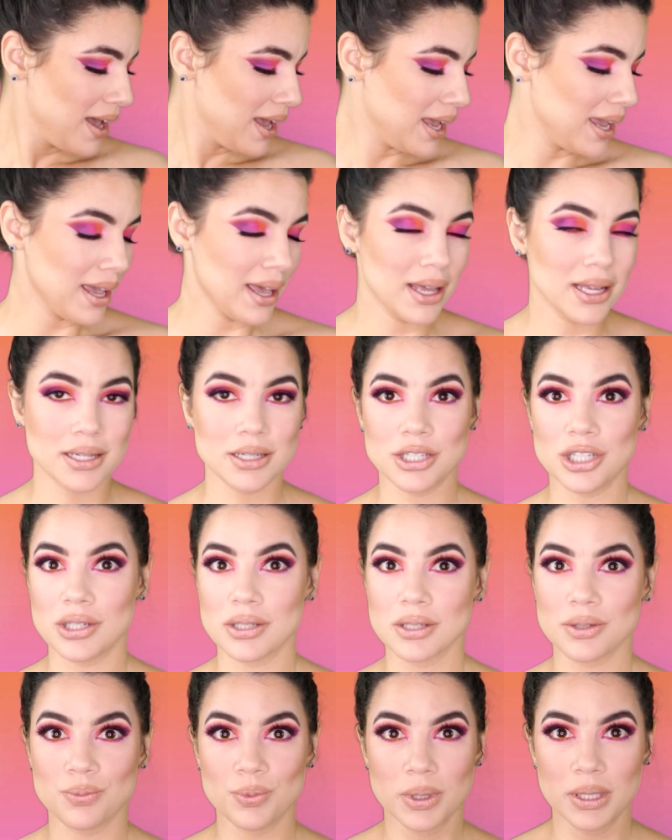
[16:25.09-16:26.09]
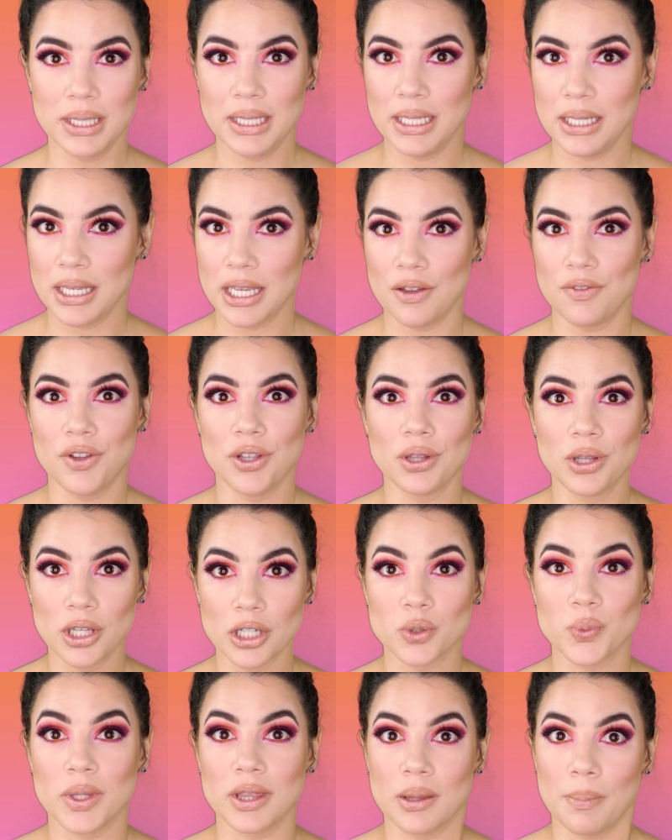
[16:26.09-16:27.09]
and just really give you
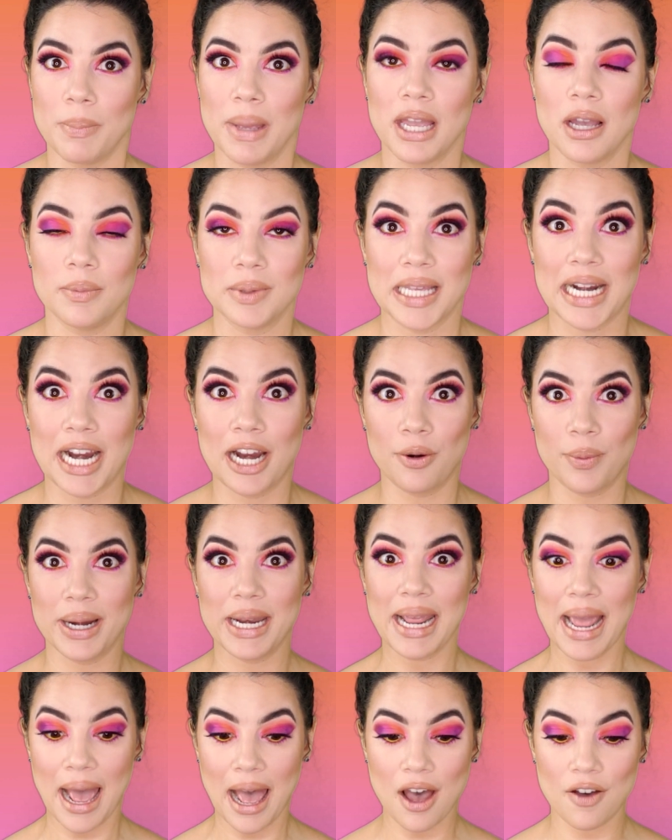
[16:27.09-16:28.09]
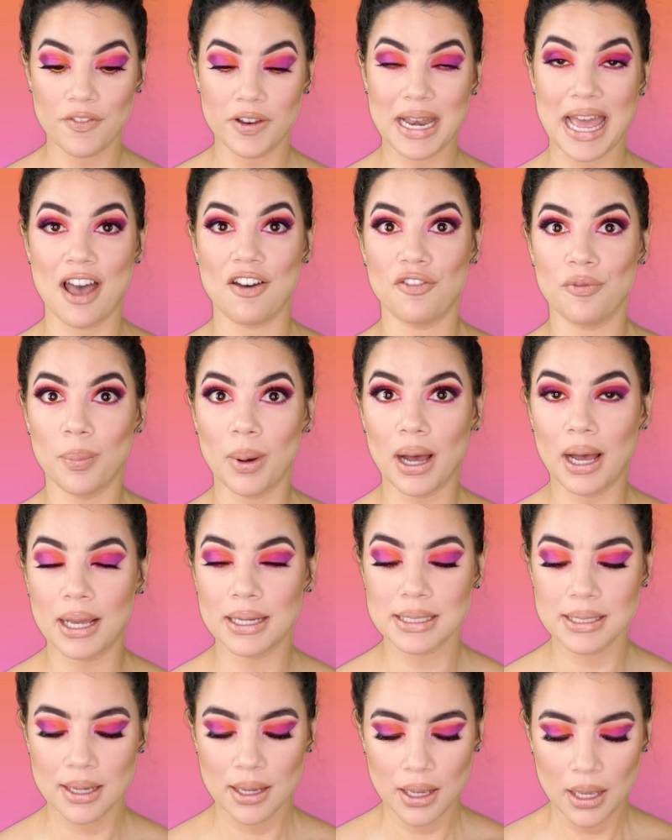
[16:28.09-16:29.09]
looks with the makeup that I already have and have
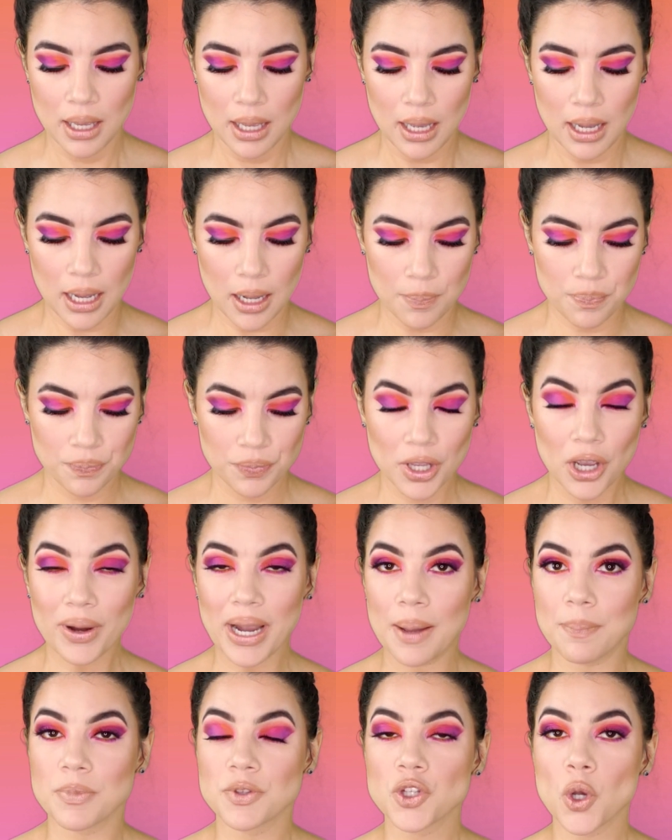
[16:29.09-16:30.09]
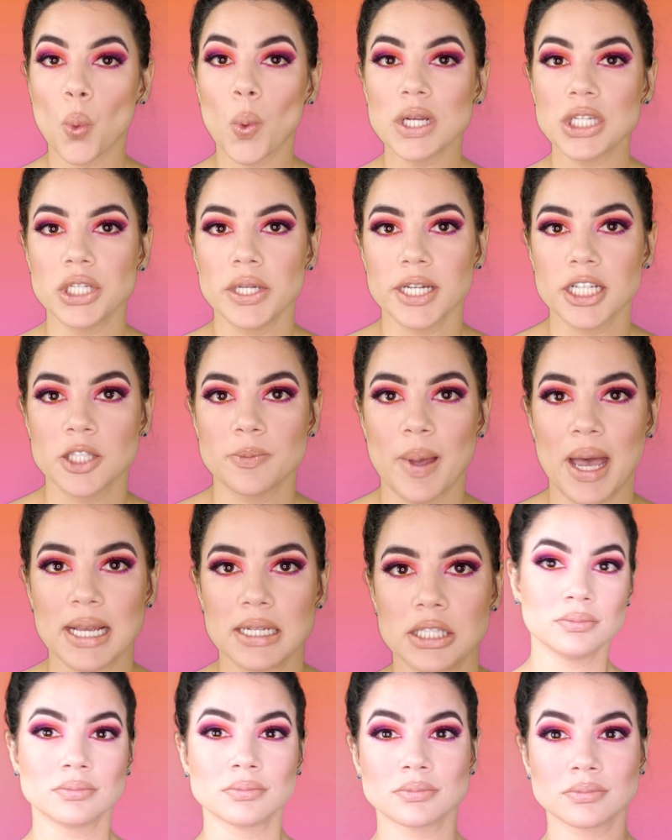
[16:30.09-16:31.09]
bought. Okay, so what to
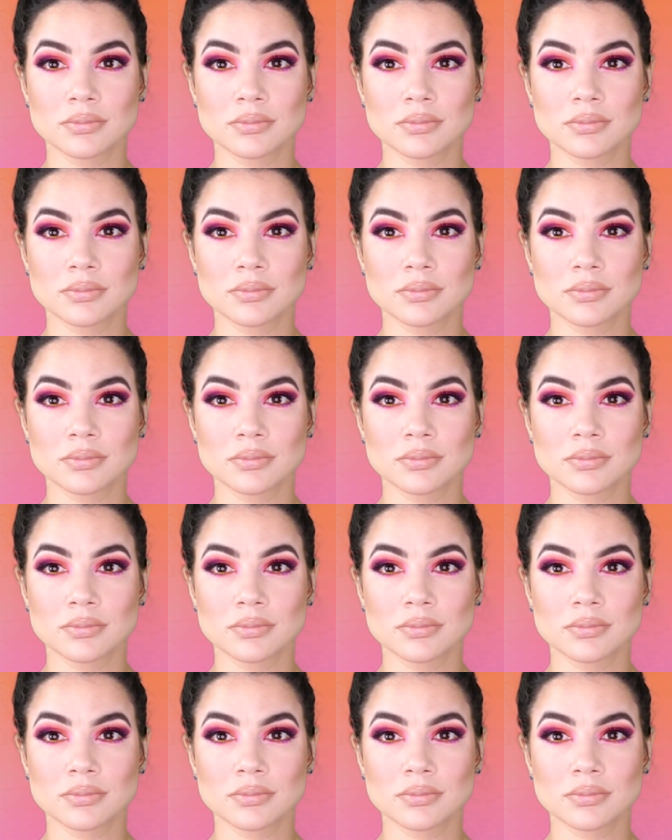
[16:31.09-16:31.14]
expect.